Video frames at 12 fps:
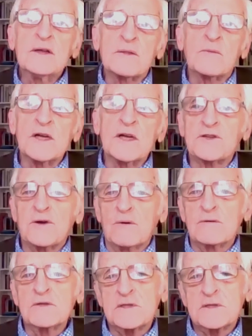the West
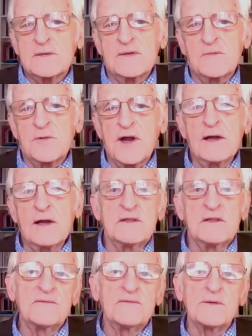Coast, and where I
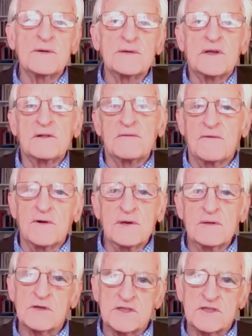live here in California,